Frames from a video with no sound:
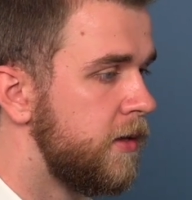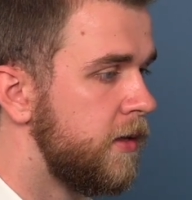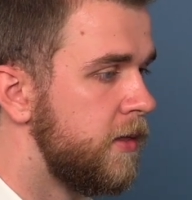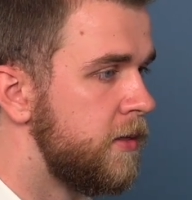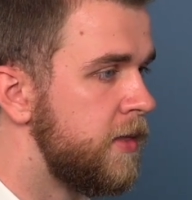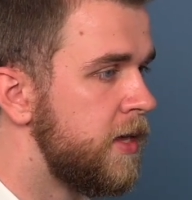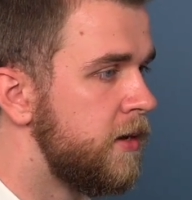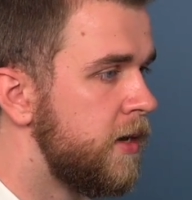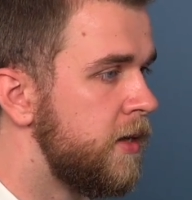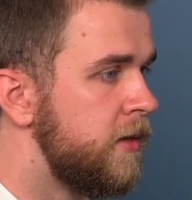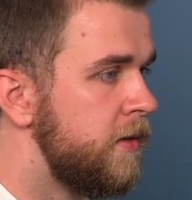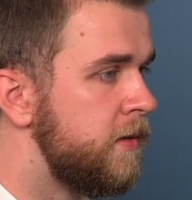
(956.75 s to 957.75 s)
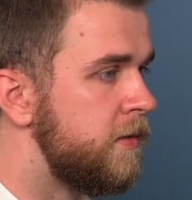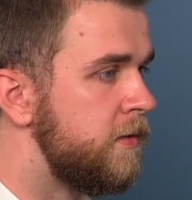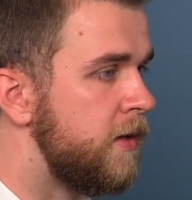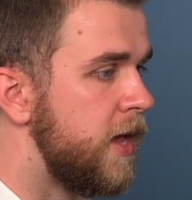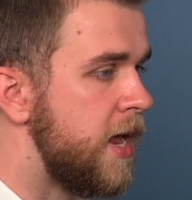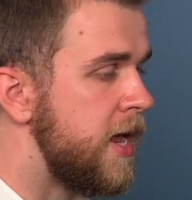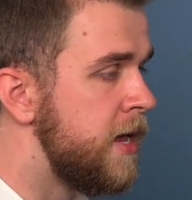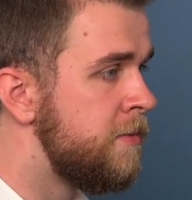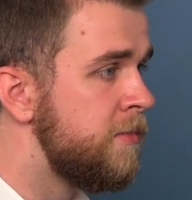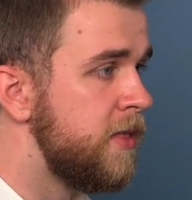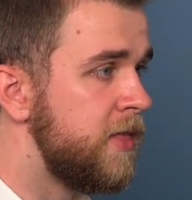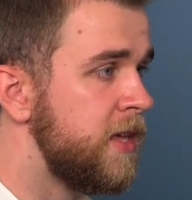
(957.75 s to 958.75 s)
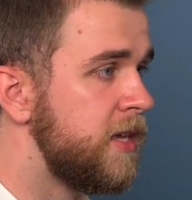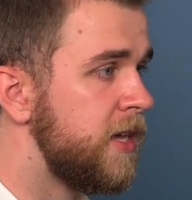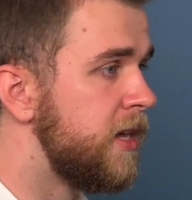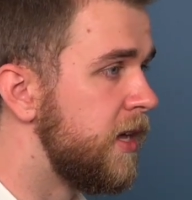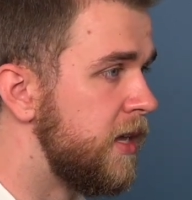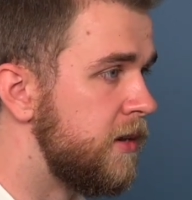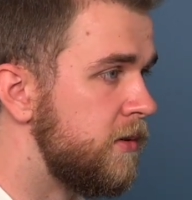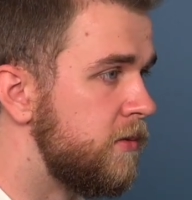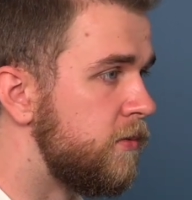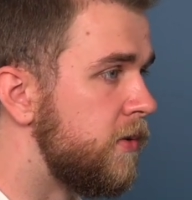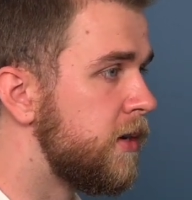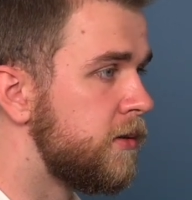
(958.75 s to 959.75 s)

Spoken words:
that is him thinking in real